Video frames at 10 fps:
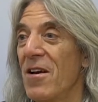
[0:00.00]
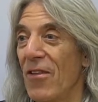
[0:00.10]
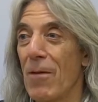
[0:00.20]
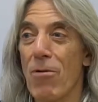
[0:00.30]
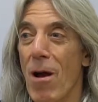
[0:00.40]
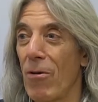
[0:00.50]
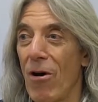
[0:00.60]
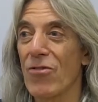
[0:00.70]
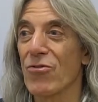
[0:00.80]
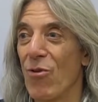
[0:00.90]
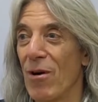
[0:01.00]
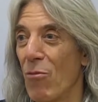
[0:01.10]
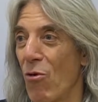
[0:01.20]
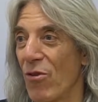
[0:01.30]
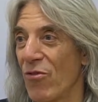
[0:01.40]
They probably also want
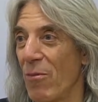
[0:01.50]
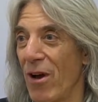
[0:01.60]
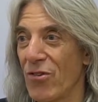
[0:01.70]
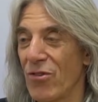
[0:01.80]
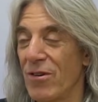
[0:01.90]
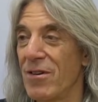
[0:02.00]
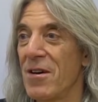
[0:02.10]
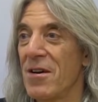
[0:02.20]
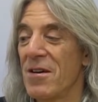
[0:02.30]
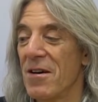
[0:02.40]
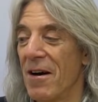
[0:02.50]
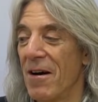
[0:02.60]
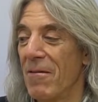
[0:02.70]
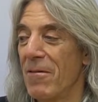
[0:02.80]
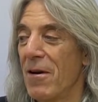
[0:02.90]
more information
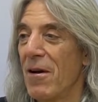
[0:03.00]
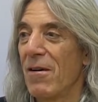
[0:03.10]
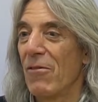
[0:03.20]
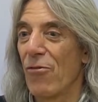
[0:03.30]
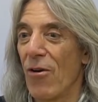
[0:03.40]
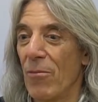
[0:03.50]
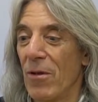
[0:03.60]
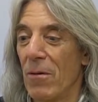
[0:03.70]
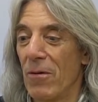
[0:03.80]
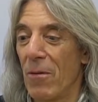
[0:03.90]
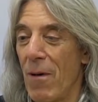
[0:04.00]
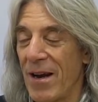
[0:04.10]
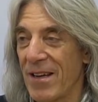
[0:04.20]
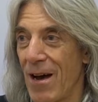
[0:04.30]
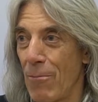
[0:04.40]
from the
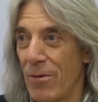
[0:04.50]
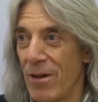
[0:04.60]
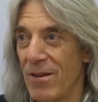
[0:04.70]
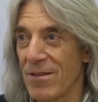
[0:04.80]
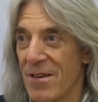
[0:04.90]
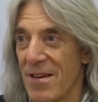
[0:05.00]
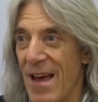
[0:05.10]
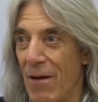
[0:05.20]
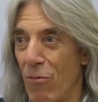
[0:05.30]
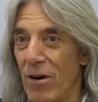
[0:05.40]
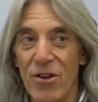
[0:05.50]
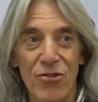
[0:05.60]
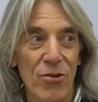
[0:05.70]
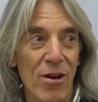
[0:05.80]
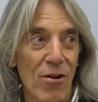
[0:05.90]
mining companies. And one
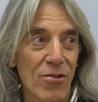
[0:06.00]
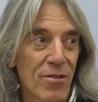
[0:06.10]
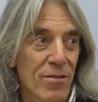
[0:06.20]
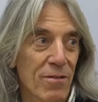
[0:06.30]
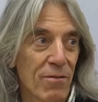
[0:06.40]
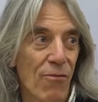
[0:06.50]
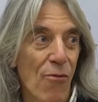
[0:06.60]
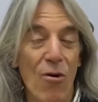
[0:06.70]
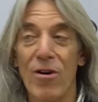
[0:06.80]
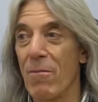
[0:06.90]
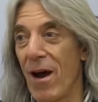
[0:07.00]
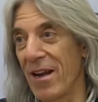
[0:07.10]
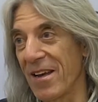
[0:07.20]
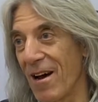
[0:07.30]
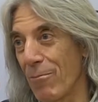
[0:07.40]
issue here is foreign
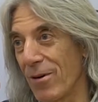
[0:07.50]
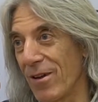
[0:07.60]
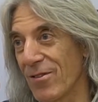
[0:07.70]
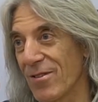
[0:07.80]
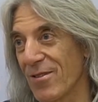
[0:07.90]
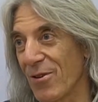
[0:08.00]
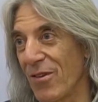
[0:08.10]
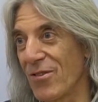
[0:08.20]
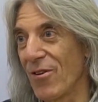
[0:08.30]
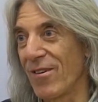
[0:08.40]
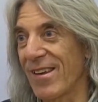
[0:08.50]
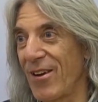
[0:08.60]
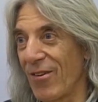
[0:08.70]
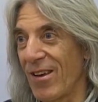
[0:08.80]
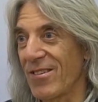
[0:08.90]
mining companies. So these aren't
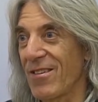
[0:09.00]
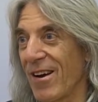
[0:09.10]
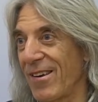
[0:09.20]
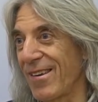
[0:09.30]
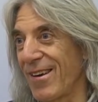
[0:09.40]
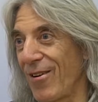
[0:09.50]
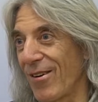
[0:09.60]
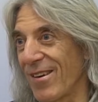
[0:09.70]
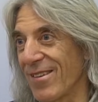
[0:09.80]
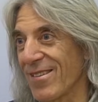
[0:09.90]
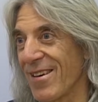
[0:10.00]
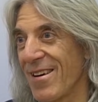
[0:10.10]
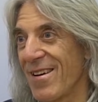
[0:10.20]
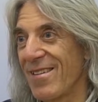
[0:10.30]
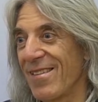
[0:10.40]
Kyrgyz talking to Kyrgyz.
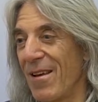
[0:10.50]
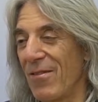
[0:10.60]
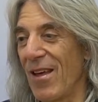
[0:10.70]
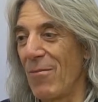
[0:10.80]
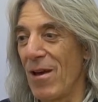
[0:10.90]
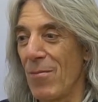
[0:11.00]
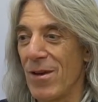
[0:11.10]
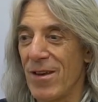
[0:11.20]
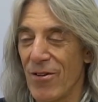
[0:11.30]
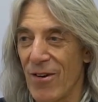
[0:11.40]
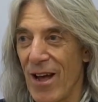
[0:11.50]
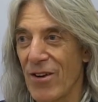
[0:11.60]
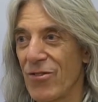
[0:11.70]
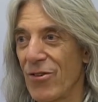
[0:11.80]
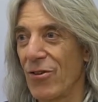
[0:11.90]
They may be
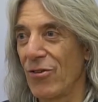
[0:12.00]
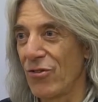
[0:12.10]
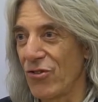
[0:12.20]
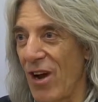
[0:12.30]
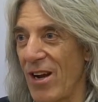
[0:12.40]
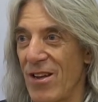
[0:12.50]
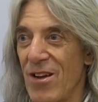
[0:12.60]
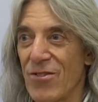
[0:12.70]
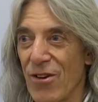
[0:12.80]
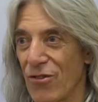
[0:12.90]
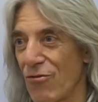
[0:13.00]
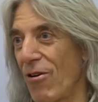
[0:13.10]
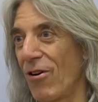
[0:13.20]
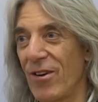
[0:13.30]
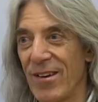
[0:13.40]
international, Chinese,
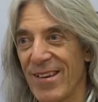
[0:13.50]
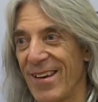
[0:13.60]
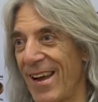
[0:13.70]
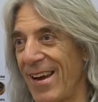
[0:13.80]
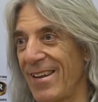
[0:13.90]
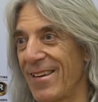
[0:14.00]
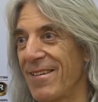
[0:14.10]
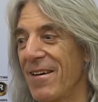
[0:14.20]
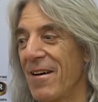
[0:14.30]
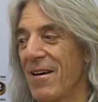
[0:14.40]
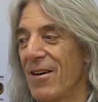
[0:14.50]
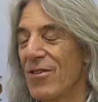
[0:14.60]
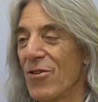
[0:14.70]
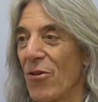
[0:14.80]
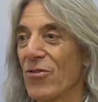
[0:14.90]
Australian, Canadian.
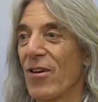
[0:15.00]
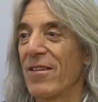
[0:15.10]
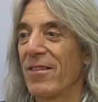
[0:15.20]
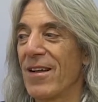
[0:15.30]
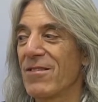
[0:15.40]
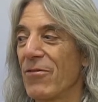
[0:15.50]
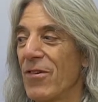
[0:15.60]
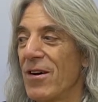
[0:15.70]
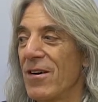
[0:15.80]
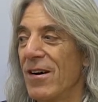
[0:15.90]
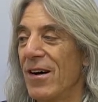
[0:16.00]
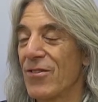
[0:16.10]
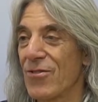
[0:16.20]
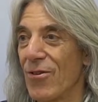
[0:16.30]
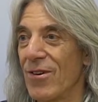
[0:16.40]
So there's lots of
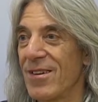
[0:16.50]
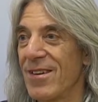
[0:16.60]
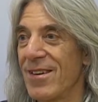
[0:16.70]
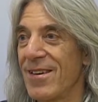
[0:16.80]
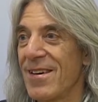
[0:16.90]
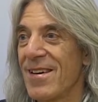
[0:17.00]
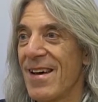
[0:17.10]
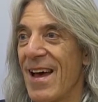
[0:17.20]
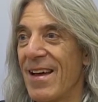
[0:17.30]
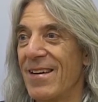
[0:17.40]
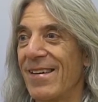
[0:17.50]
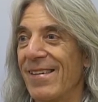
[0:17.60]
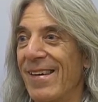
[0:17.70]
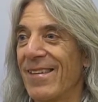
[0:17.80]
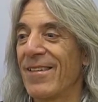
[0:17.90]
uncertainty,
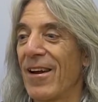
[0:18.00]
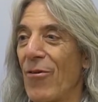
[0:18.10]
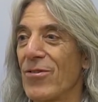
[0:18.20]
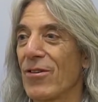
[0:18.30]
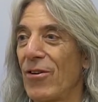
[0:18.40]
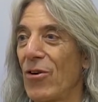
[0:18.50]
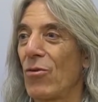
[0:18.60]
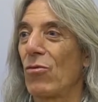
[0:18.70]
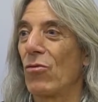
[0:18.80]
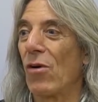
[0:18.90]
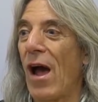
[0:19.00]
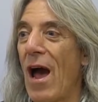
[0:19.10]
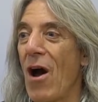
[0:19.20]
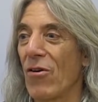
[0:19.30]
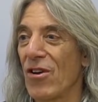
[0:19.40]
and it's not always clear
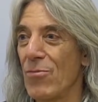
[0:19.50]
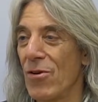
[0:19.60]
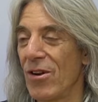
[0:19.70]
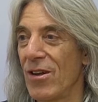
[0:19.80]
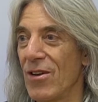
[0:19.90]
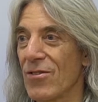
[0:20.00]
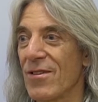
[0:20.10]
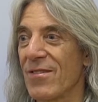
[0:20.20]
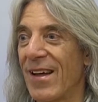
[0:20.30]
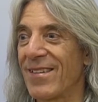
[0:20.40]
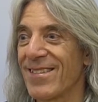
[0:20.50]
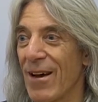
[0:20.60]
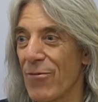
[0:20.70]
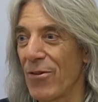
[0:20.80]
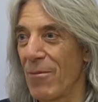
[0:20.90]
how communities that
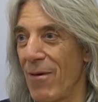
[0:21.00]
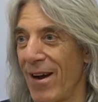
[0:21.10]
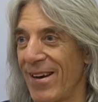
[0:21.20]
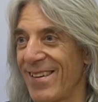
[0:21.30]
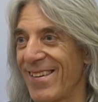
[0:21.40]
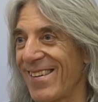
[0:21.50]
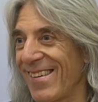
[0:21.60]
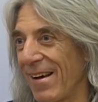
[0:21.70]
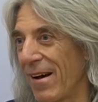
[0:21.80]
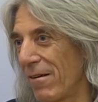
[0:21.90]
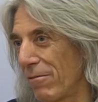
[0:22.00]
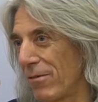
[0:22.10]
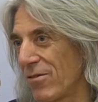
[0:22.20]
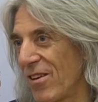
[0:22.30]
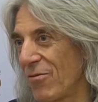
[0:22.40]
suffer the mining
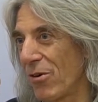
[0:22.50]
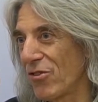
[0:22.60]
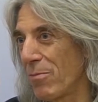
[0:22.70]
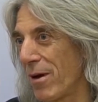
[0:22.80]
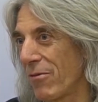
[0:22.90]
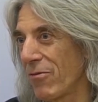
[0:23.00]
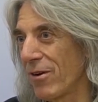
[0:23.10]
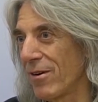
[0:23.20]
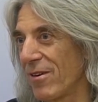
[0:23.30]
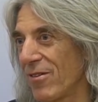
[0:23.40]
receive much benefit.